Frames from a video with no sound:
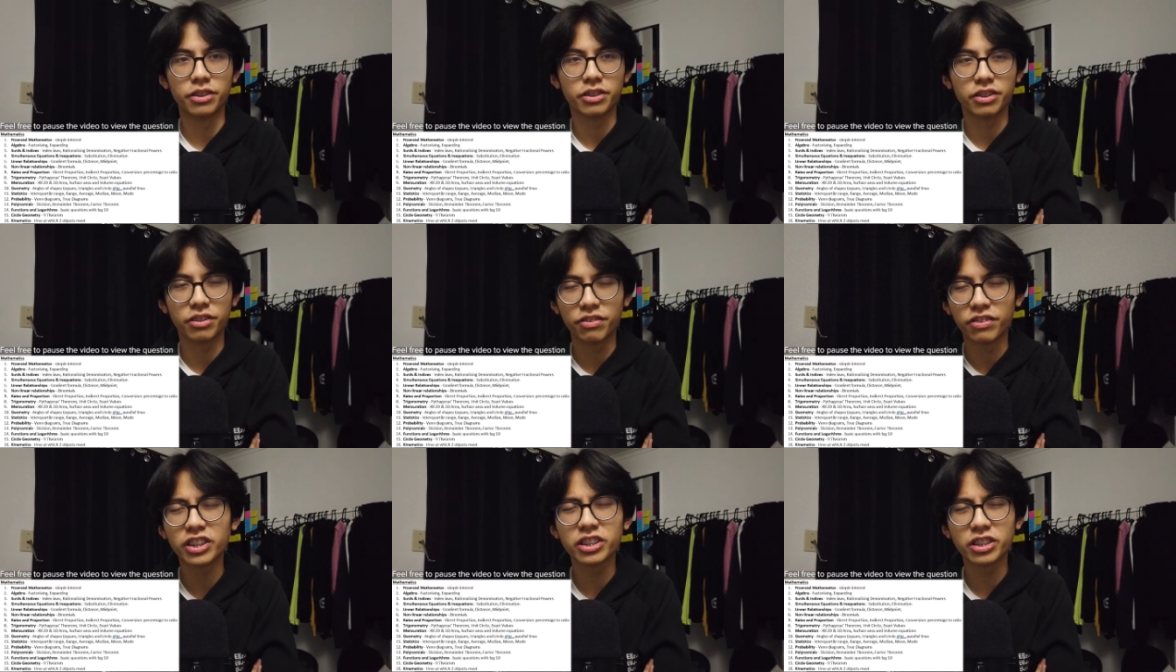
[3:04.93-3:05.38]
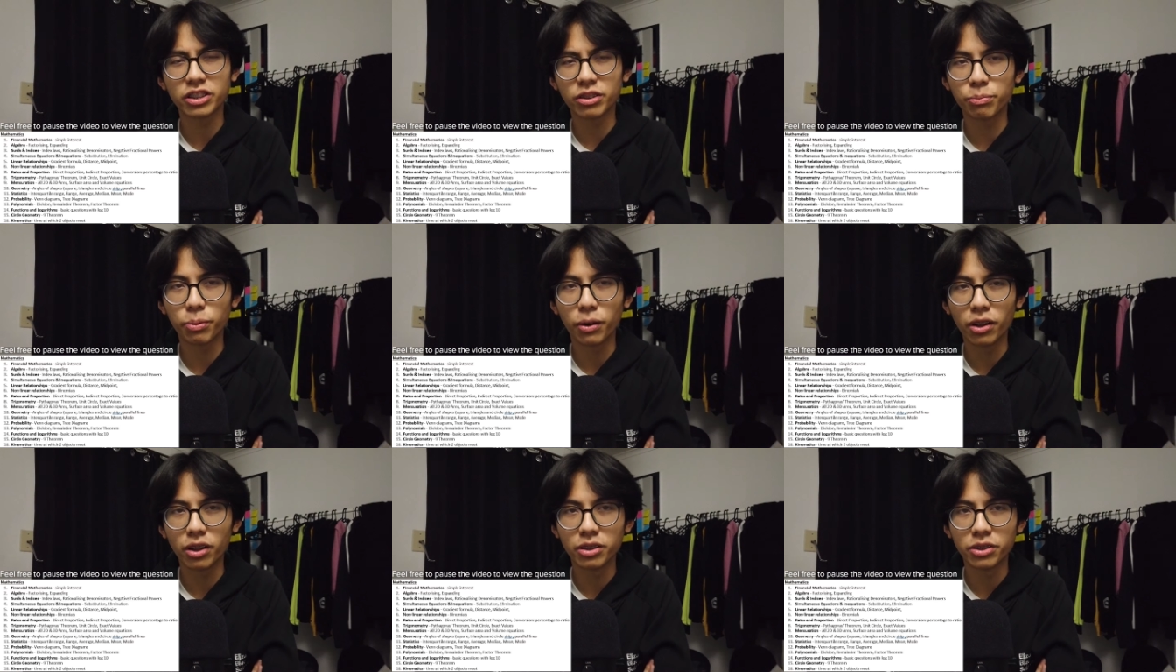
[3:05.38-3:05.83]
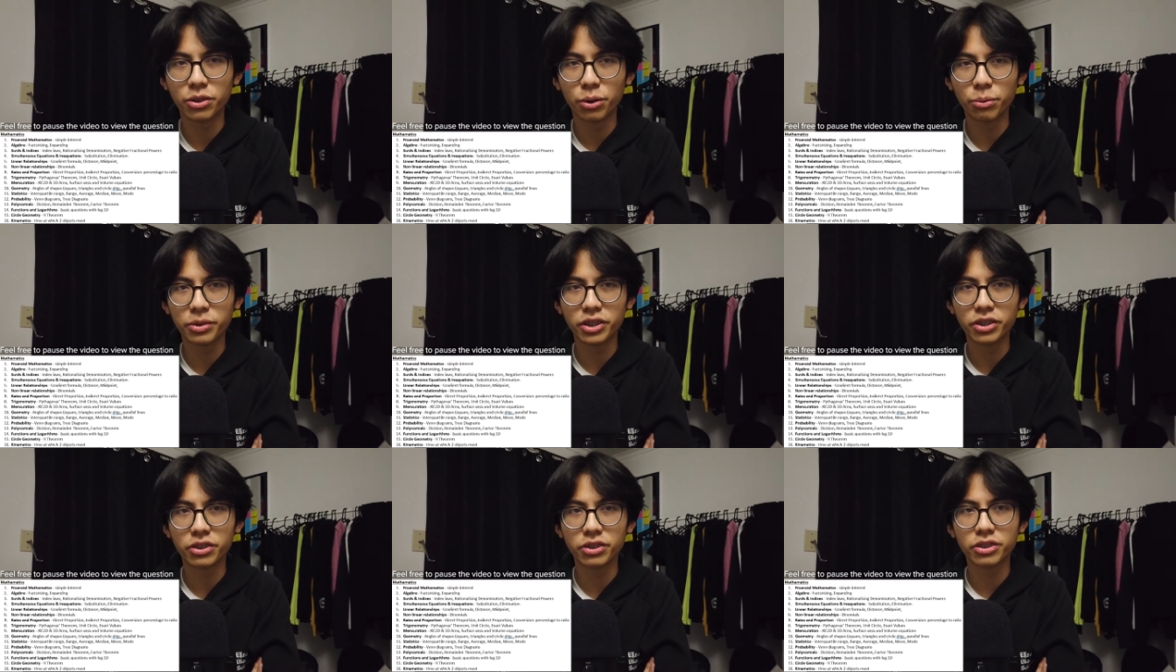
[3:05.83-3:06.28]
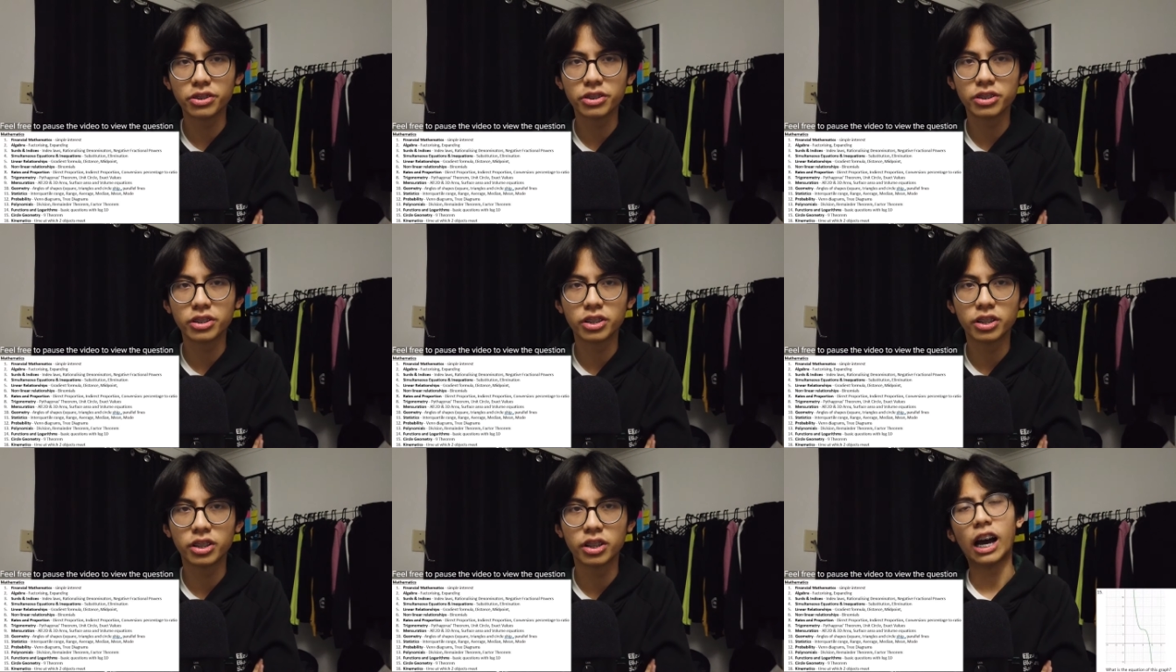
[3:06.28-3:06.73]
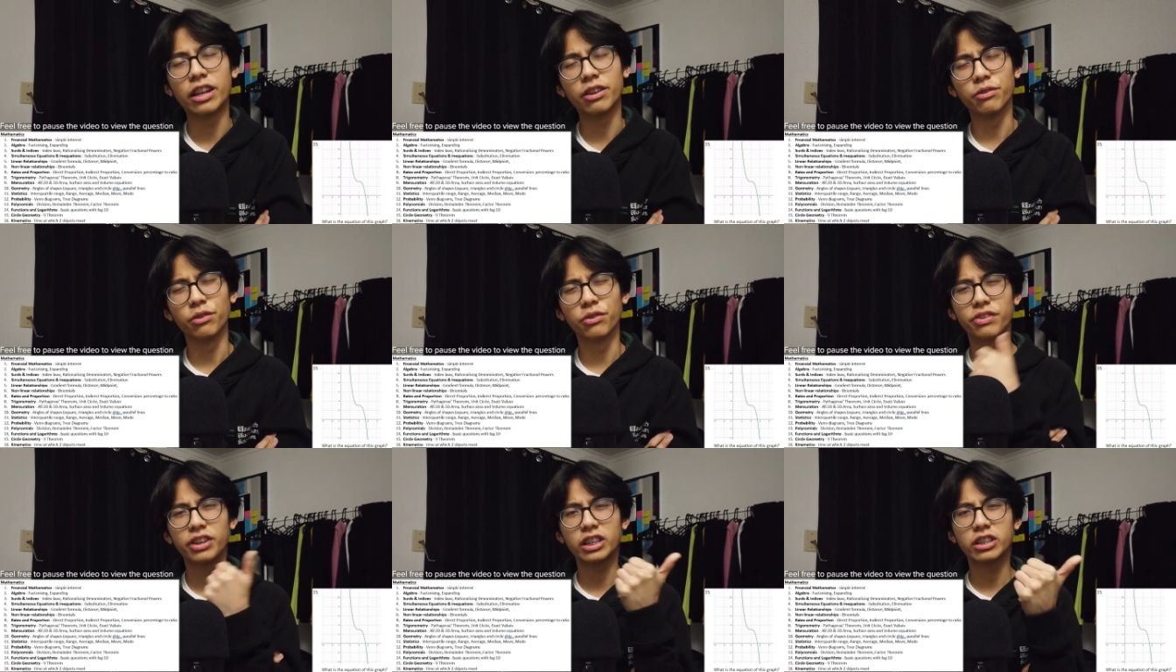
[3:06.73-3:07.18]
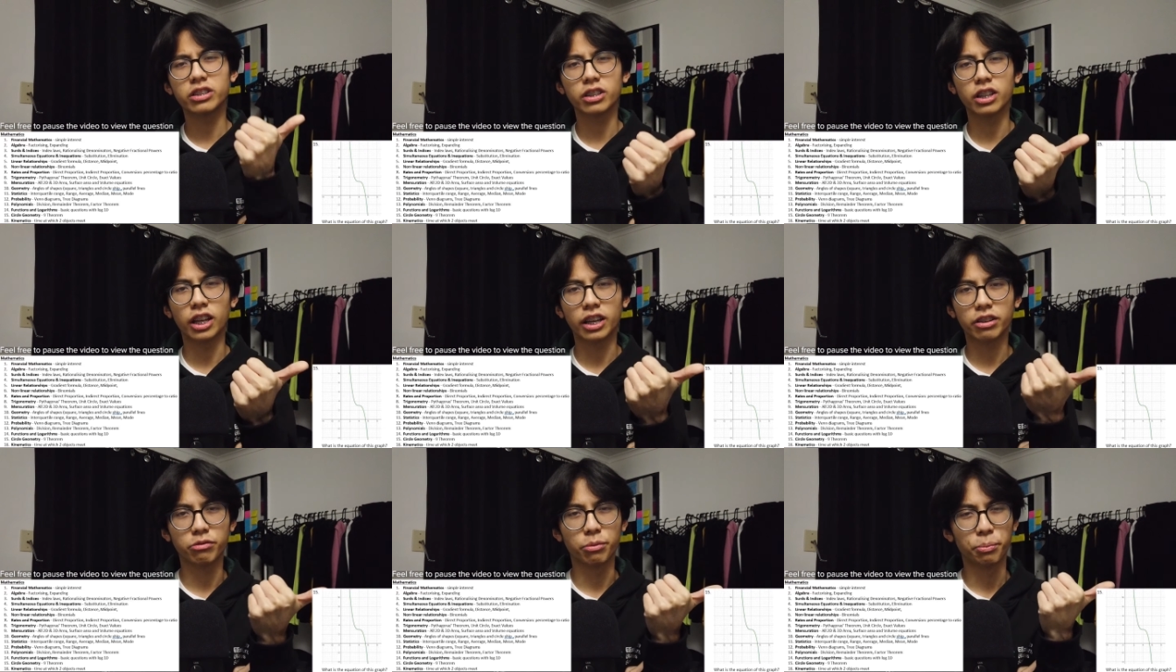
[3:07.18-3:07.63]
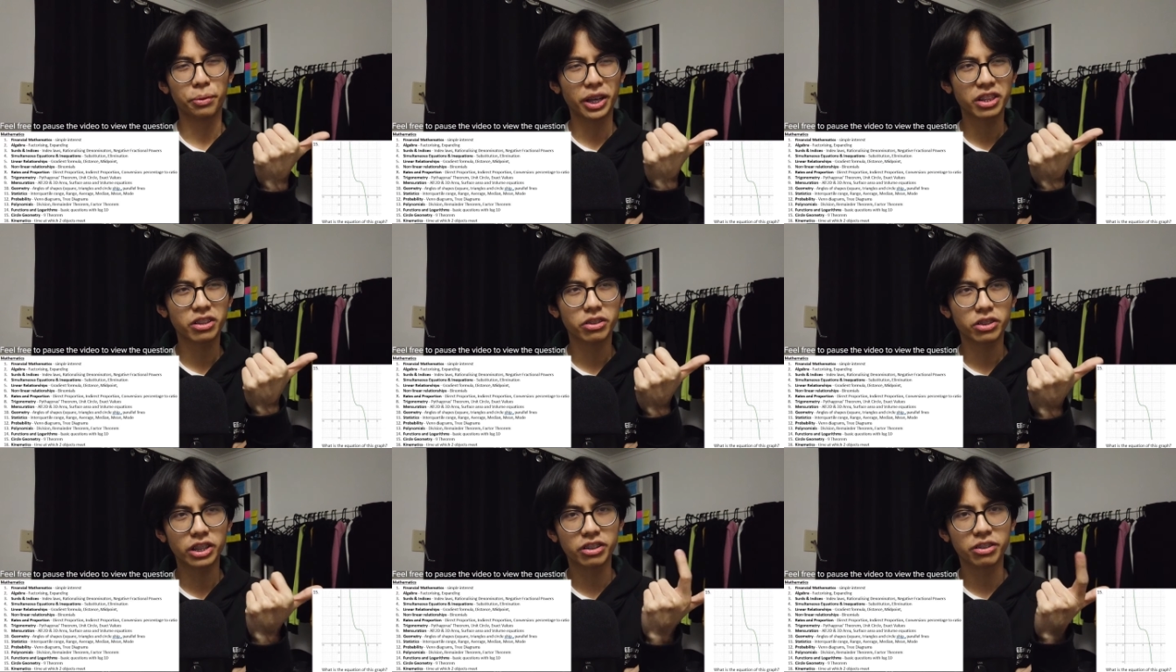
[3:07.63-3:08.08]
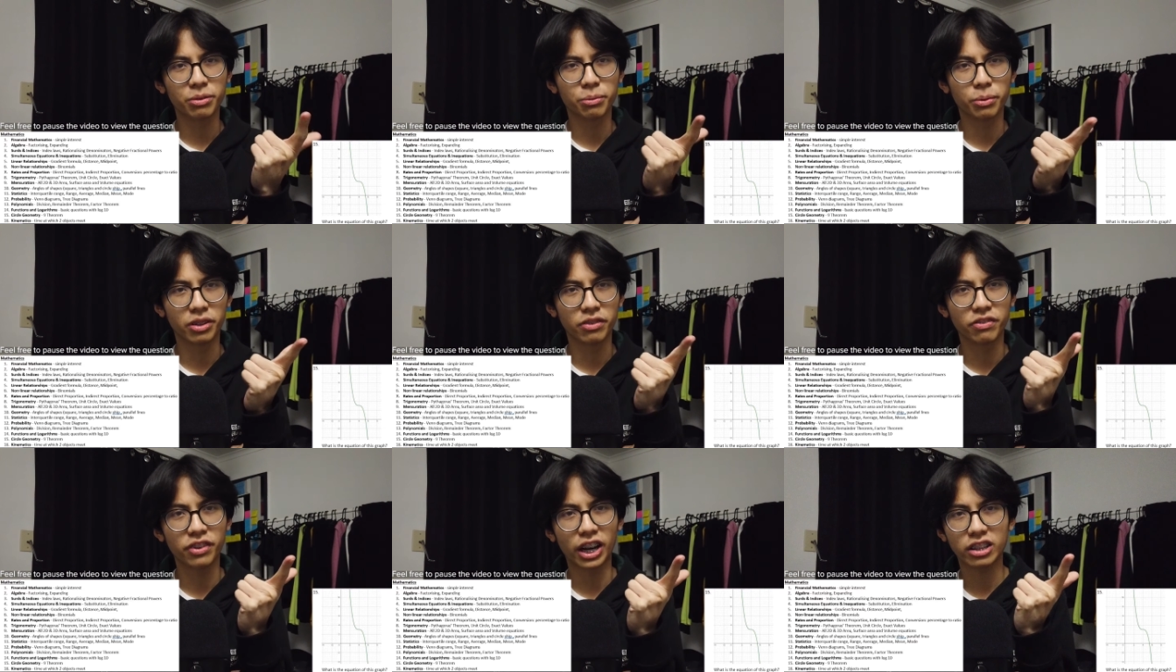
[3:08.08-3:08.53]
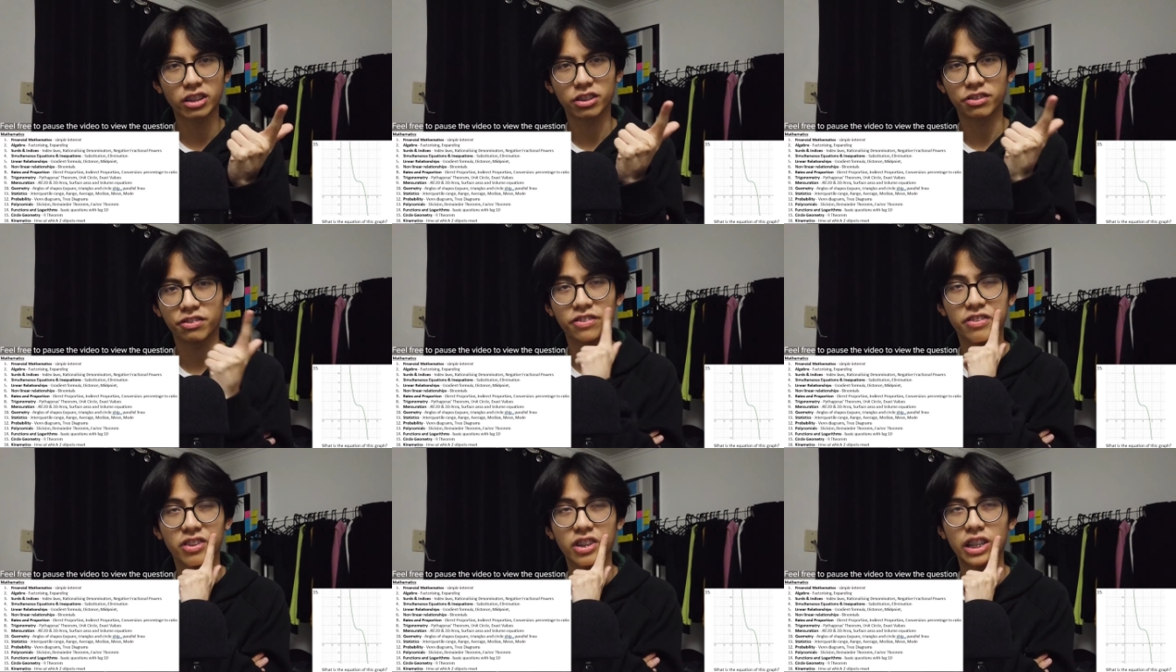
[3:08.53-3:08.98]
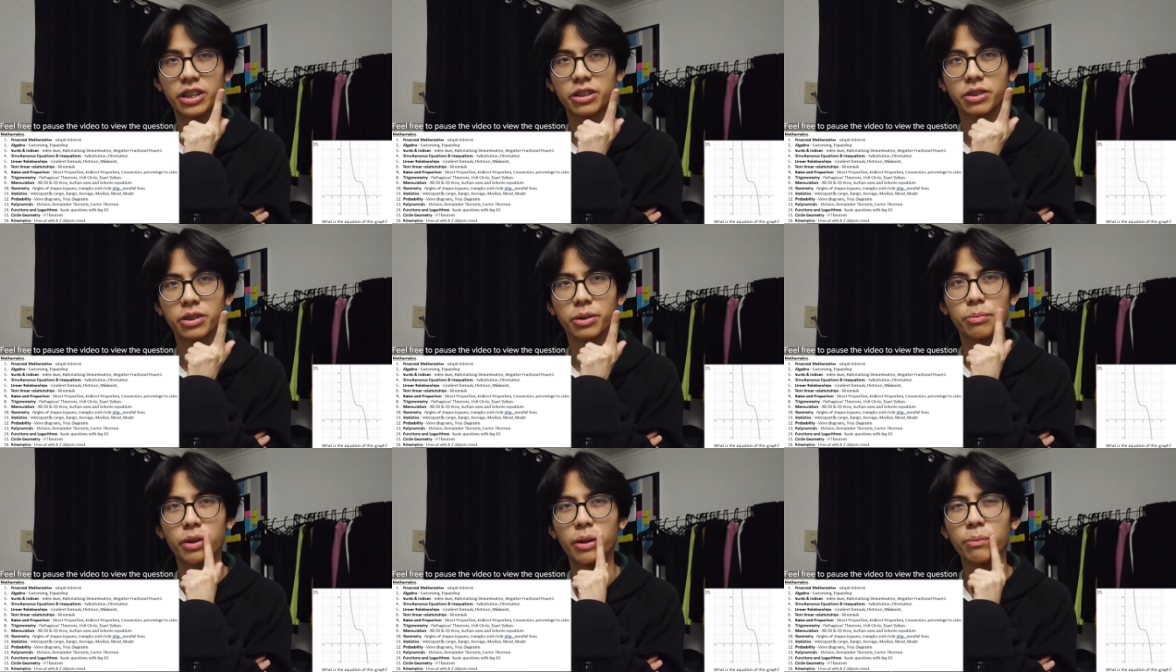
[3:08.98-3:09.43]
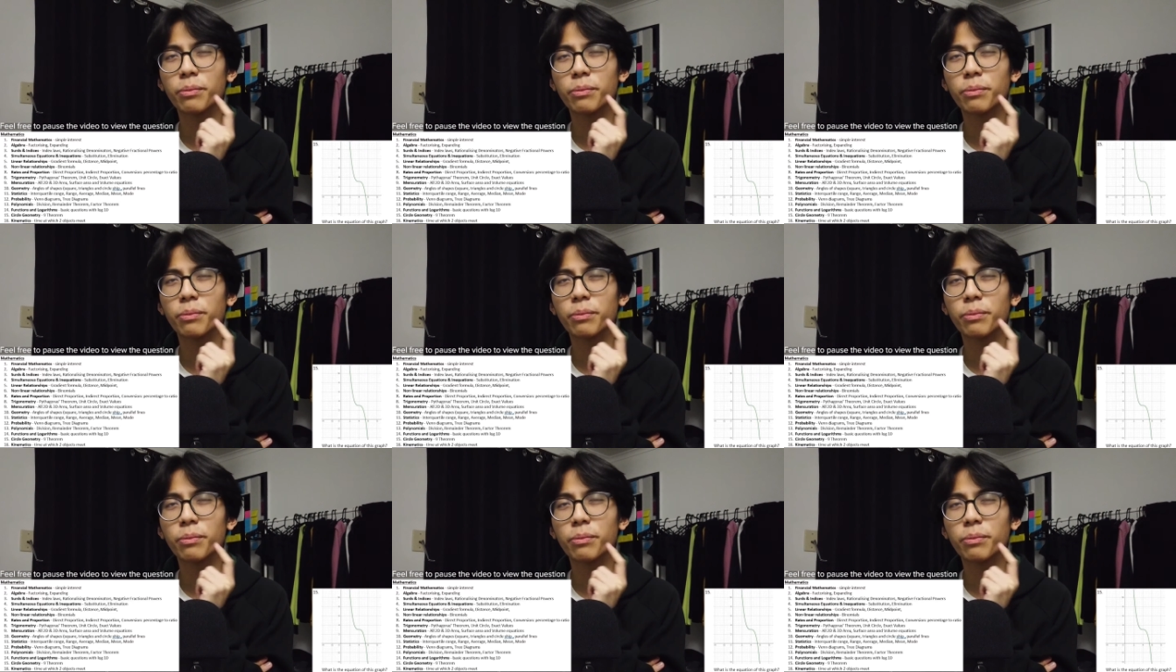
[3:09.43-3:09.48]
they're division of polynomials, and it will feature like remainder theorem and factor theorem.